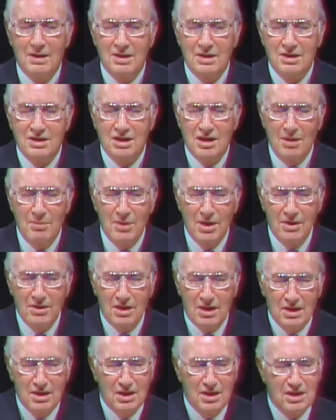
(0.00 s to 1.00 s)
Some other
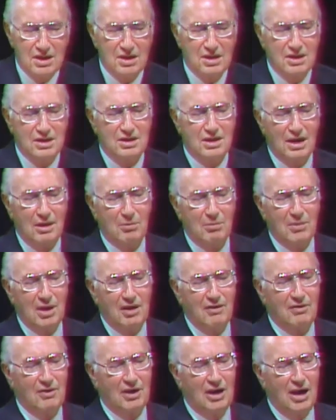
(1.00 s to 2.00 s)
conditions that
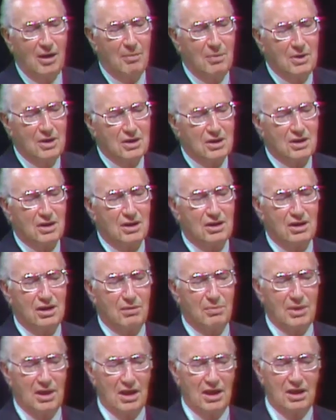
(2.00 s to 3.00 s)
make for happiness are the
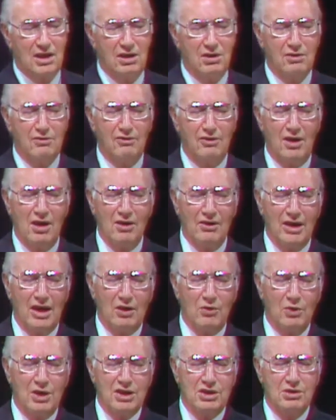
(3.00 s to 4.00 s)
ability to follow
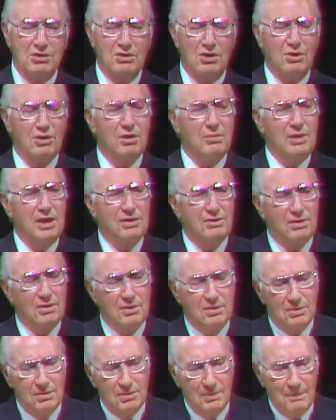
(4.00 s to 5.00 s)
that which you know to be
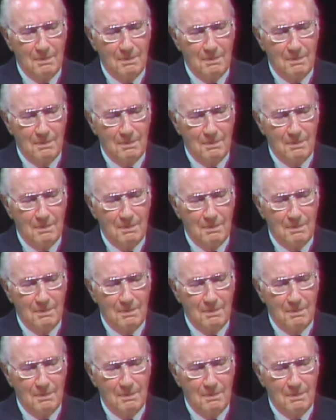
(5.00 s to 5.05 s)
true,